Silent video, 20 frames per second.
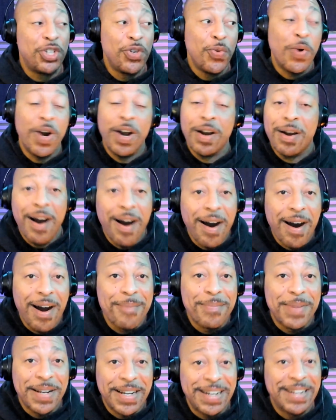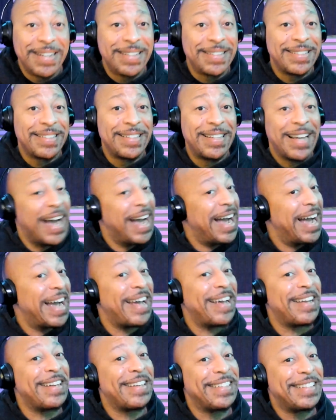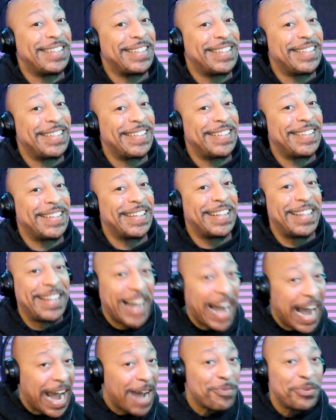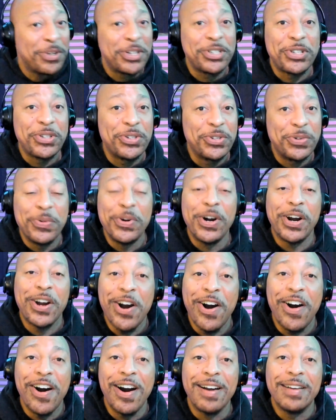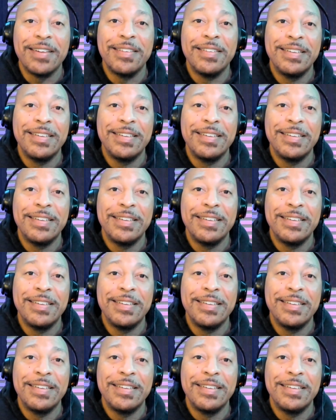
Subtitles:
you work hard because God wants you to work hard.